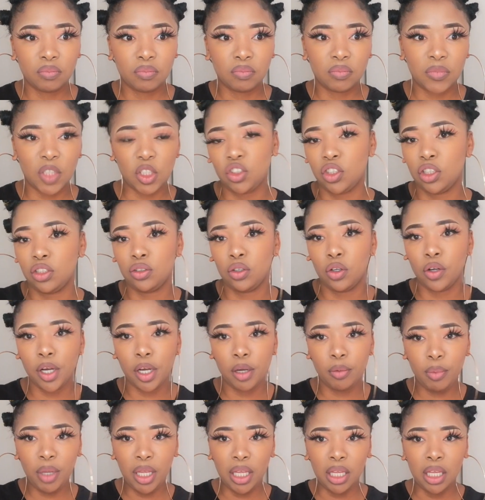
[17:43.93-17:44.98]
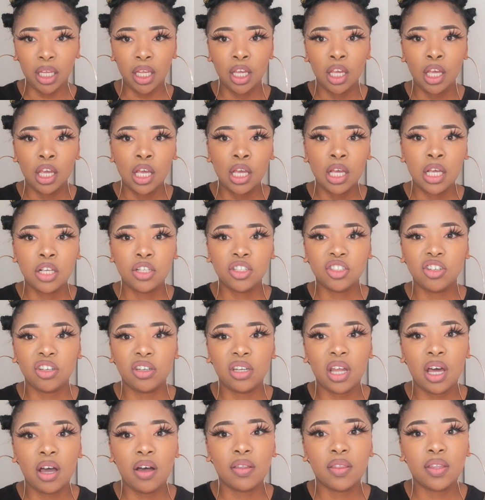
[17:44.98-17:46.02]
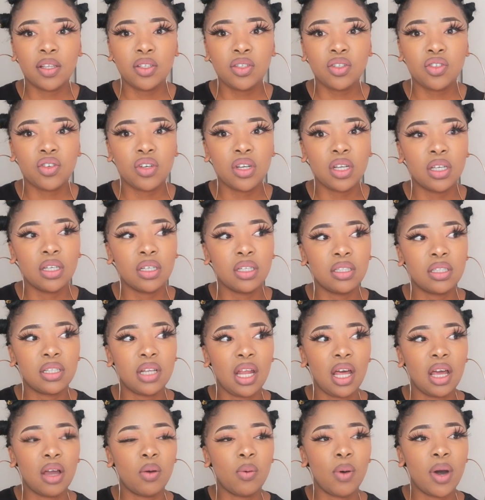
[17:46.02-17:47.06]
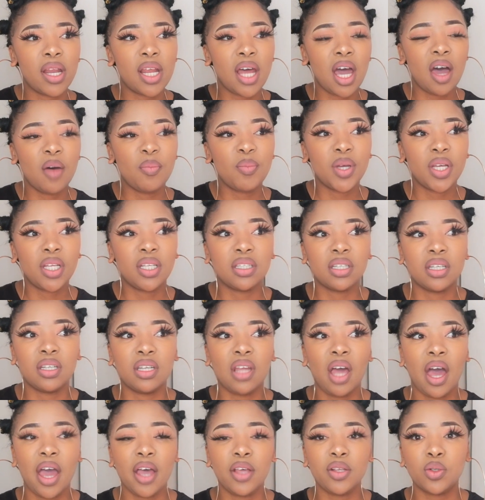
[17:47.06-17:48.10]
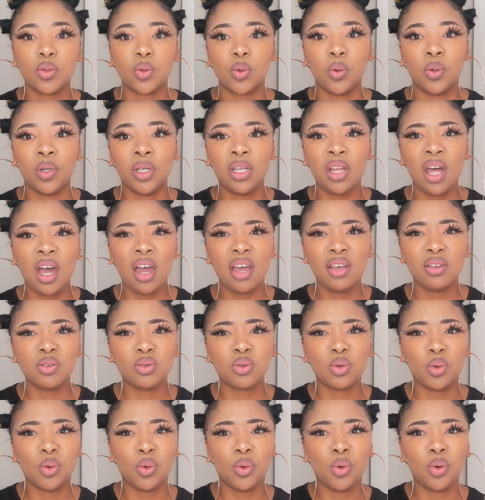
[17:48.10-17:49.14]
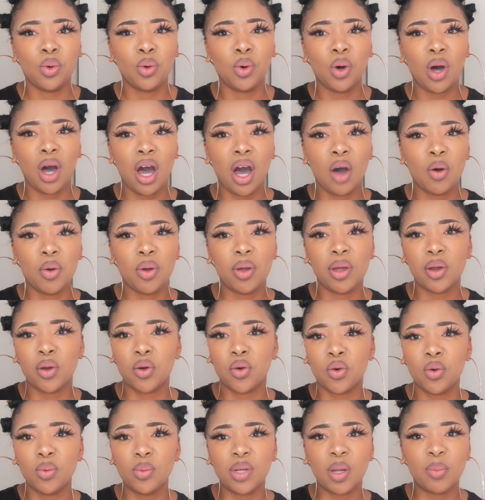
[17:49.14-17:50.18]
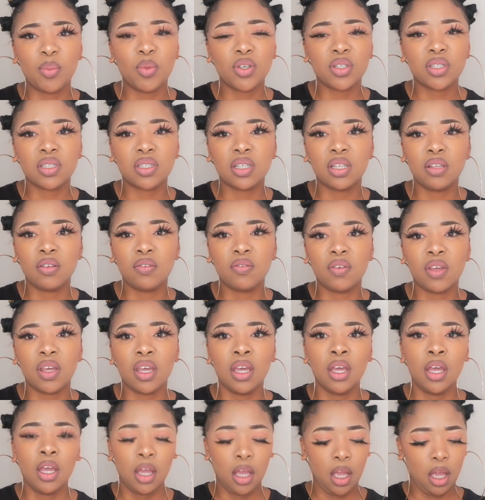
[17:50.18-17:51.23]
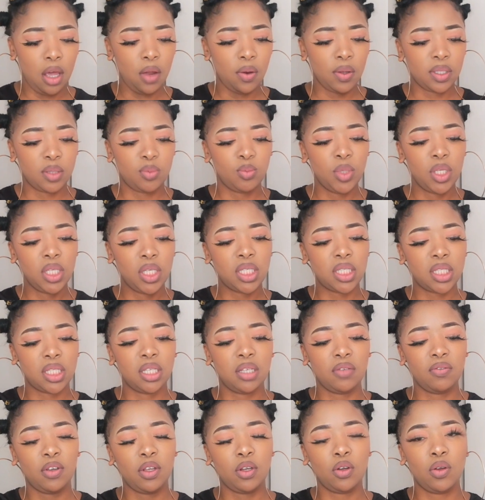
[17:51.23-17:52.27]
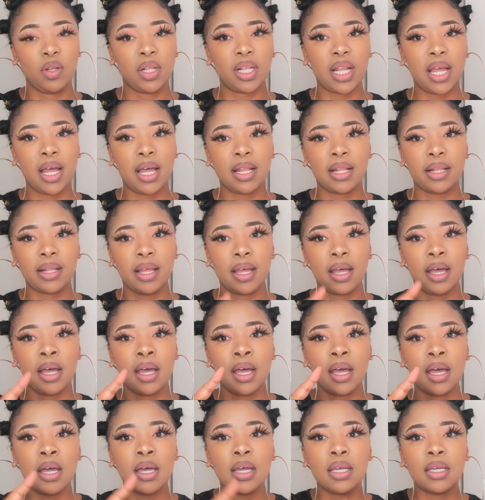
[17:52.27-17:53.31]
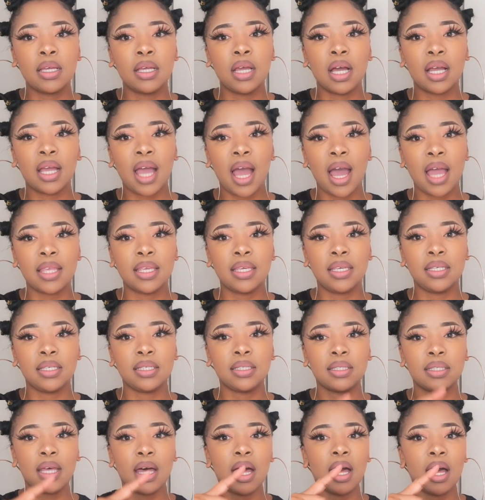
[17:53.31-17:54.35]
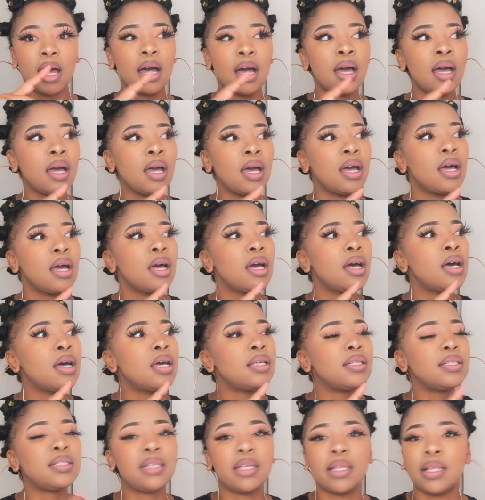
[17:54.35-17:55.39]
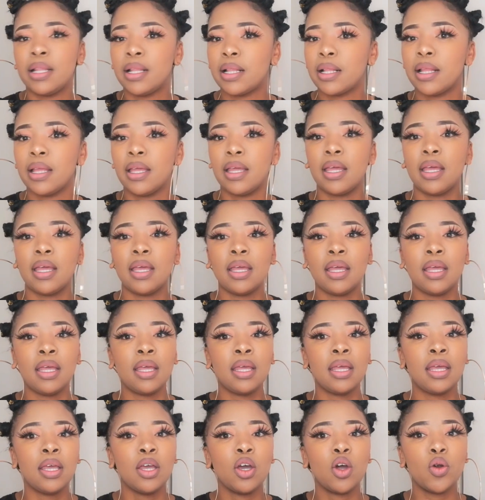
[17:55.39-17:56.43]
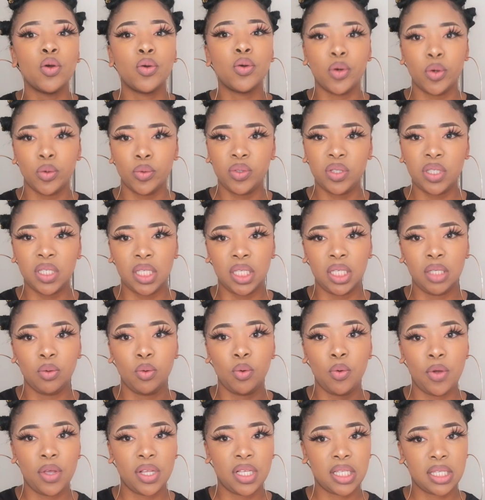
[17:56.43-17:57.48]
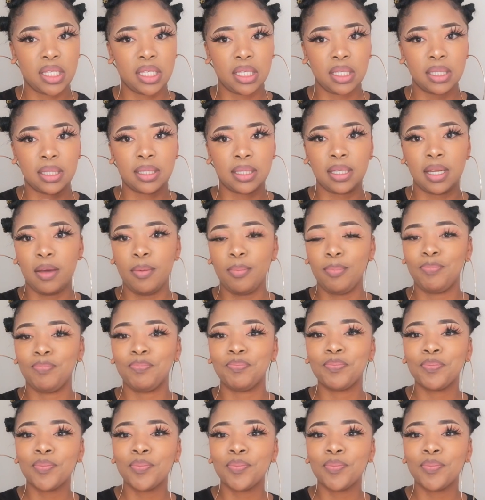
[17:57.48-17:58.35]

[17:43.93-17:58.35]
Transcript: That's just not in me. So now this triggered like what happened in high school. In high school, our group Sive, it was me, Sive, Nontlahla, Kanyisa, Zinhle, Rosie, who were 6 name.